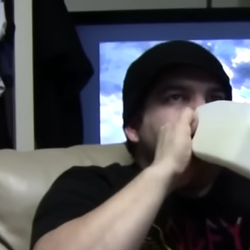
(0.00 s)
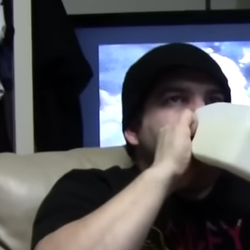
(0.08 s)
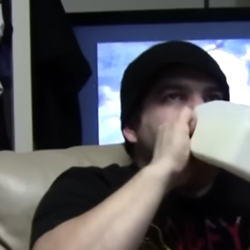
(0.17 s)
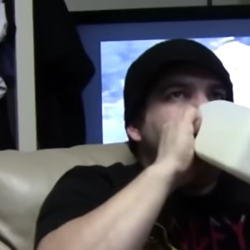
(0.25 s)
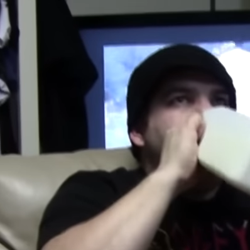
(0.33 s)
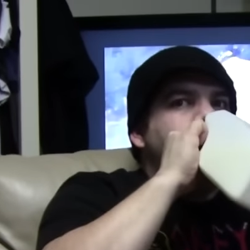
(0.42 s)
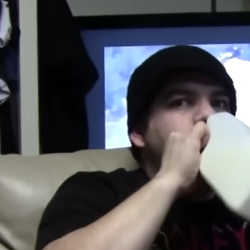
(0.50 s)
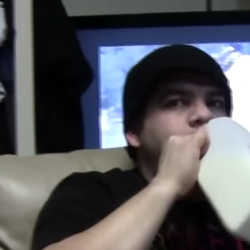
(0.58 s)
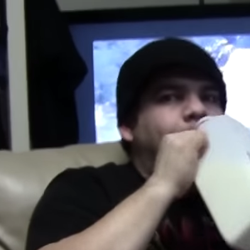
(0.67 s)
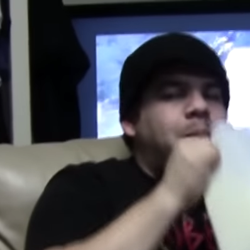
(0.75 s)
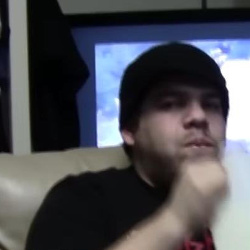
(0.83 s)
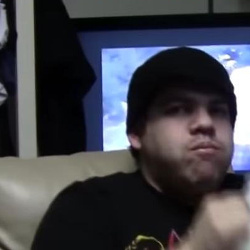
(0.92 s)
Otherwise,
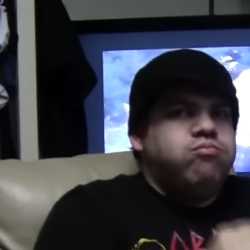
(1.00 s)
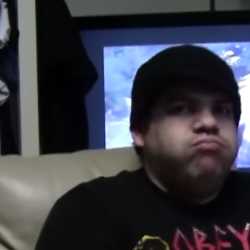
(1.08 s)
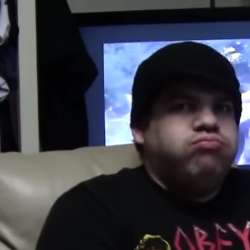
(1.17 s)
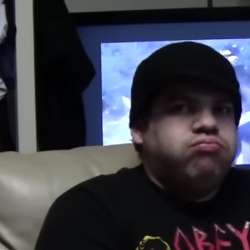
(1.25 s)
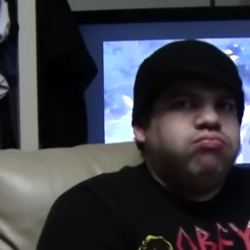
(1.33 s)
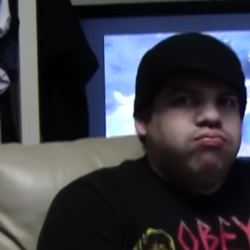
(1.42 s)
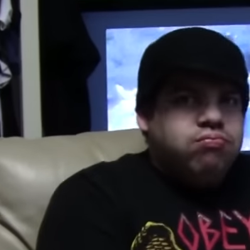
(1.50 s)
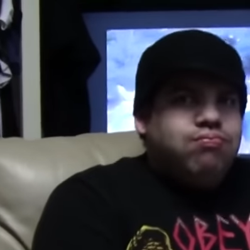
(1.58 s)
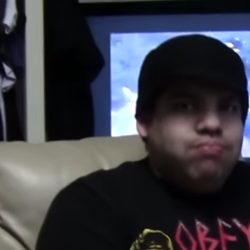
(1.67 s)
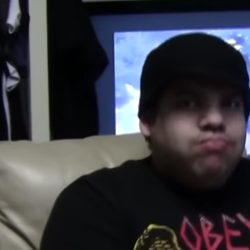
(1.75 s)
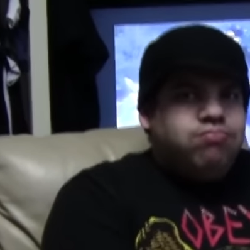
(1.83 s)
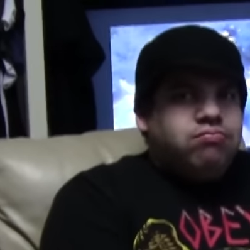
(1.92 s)
you. I don't know
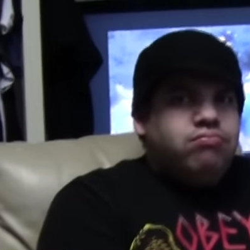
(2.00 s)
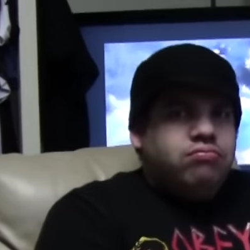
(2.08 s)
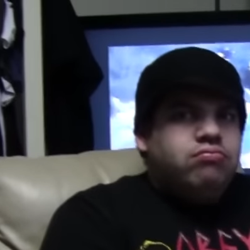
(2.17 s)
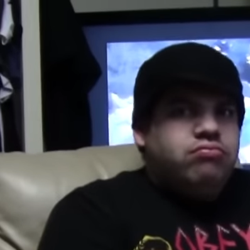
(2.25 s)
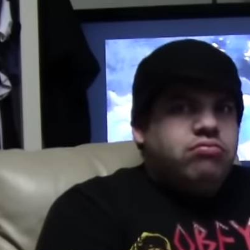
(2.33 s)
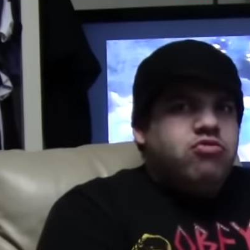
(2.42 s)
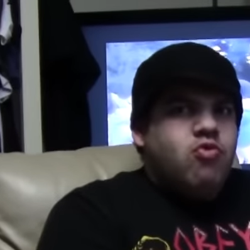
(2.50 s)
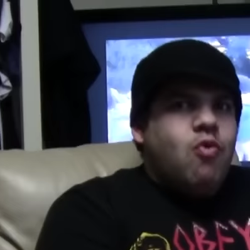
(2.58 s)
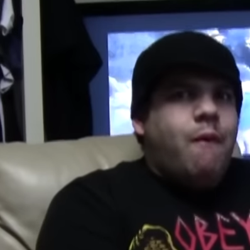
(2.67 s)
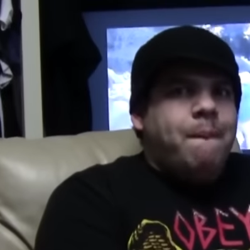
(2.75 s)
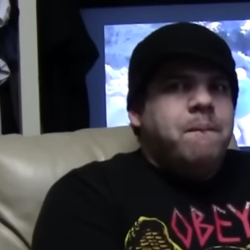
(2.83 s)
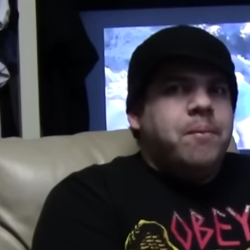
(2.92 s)
I can go on anyone's
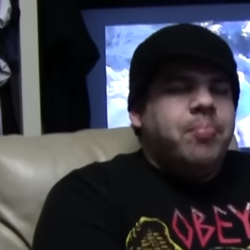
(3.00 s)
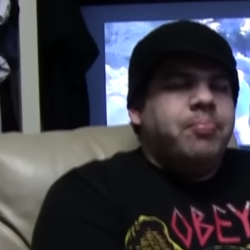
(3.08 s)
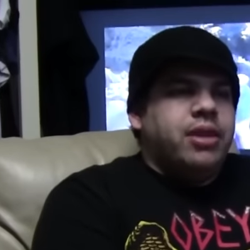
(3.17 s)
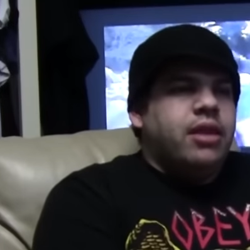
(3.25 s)
account.